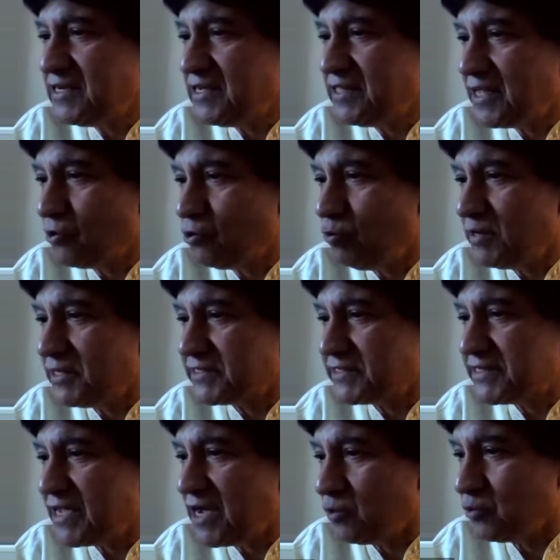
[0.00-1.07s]
in the global
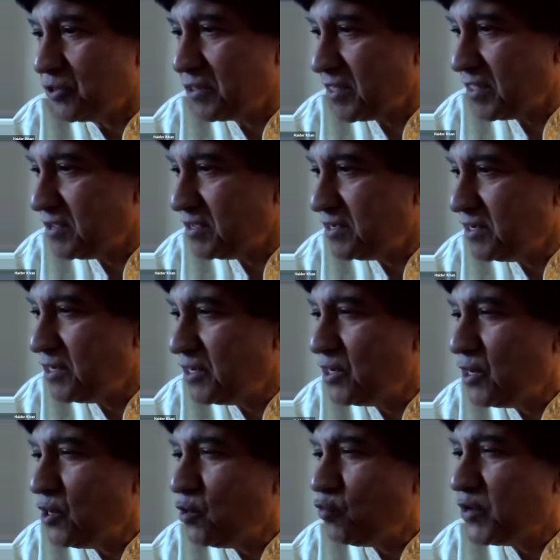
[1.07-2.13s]
south.
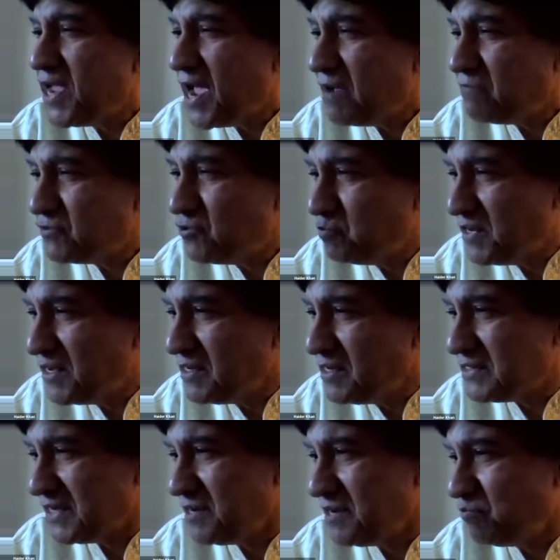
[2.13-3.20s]
We have to
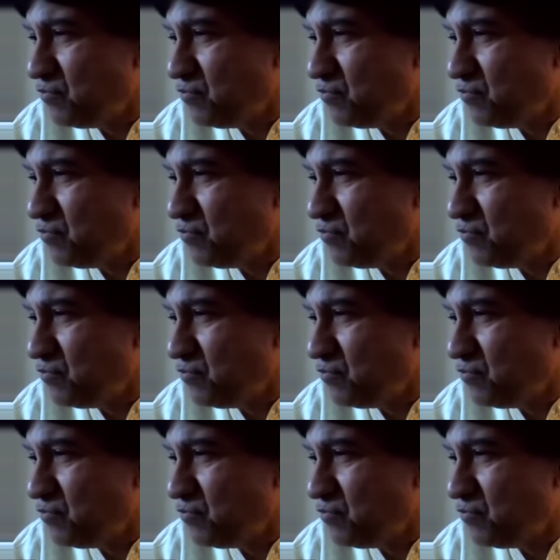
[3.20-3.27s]
build a